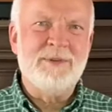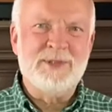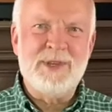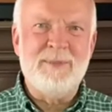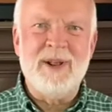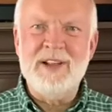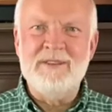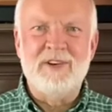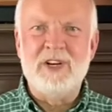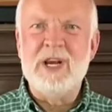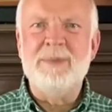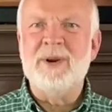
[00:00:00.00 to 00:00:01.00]
somebody over a
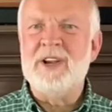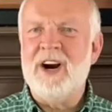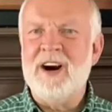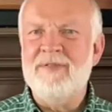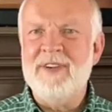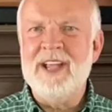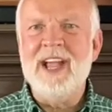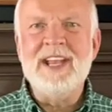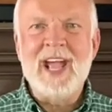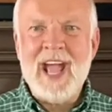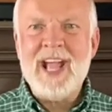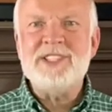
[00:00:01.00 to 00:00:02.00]
cup of coffee and
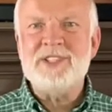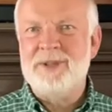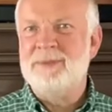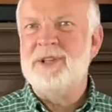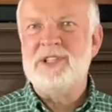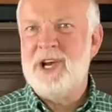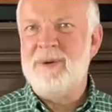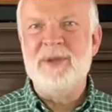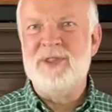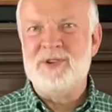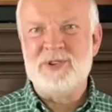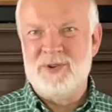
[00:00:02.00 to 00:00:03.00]
ask them to tell me
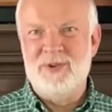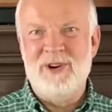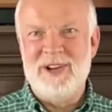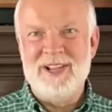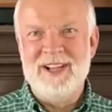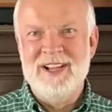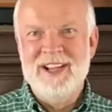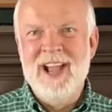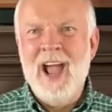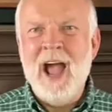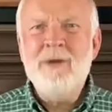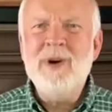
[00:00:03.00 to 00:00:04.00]
their story.
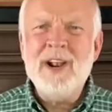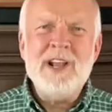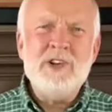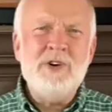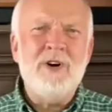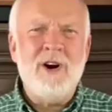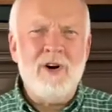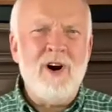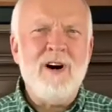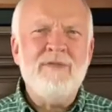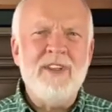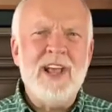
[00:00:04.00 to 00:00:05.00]
And when I do, I'll
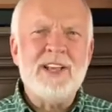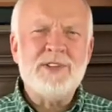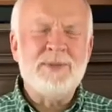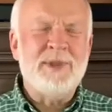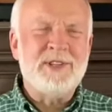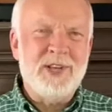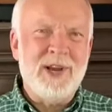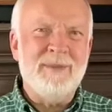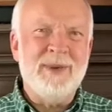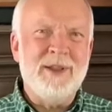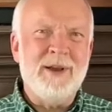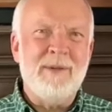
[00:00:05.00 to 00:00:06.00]
often ask them to tell
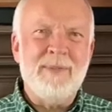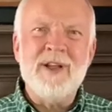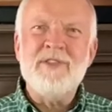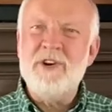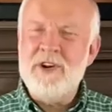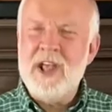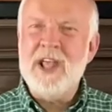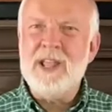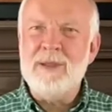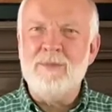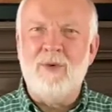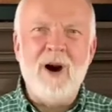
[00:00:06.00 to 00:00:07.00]
me about their
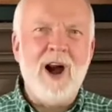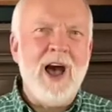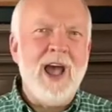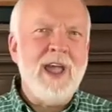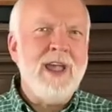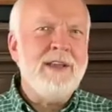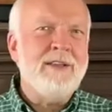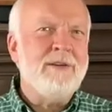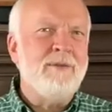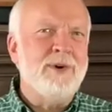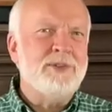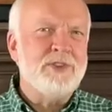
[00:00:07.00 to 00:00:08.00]
name. Why
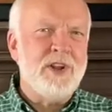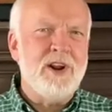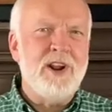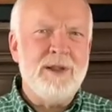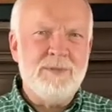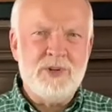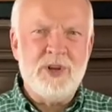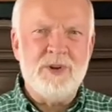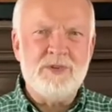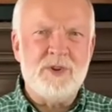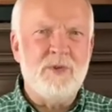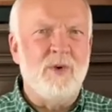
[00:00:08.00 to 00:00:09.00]
was their name
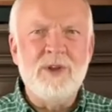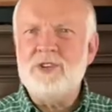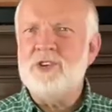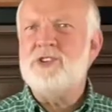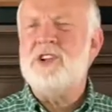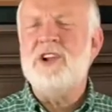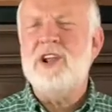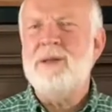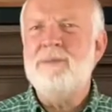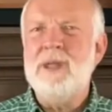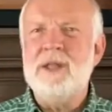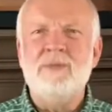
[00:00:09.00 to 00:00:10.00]
chosen? What does their
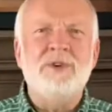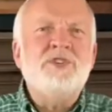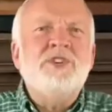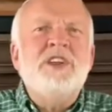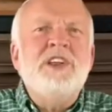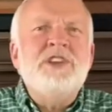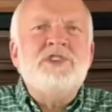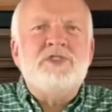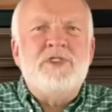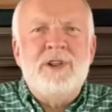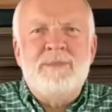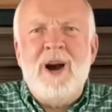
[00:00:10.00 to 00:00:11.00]
name mean? What's the
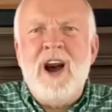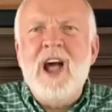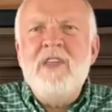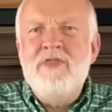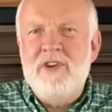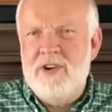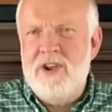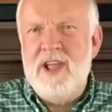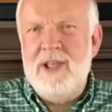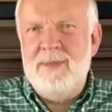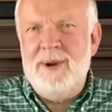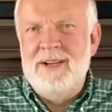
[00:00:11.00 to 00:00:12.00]
history behind their name?